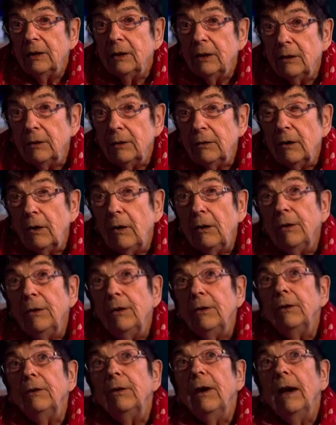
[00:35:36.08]
So
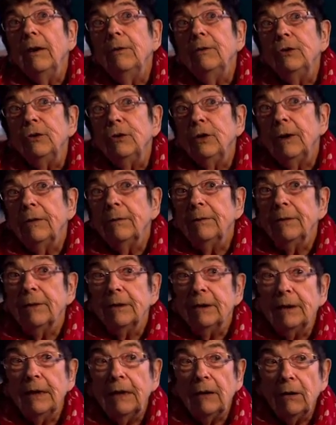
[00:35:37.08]
although I've
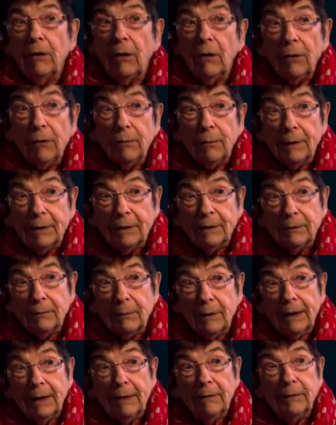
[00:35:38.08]
travelled always,
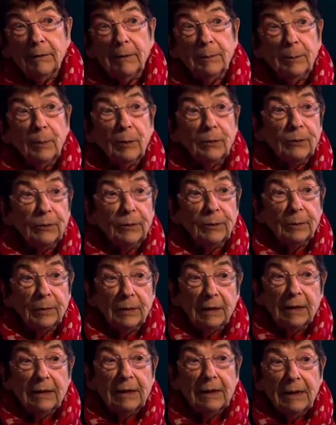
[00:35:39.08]
whenever
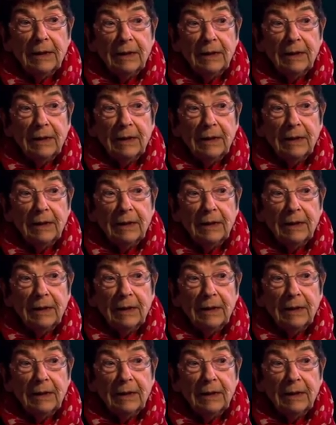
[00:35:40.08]
possible,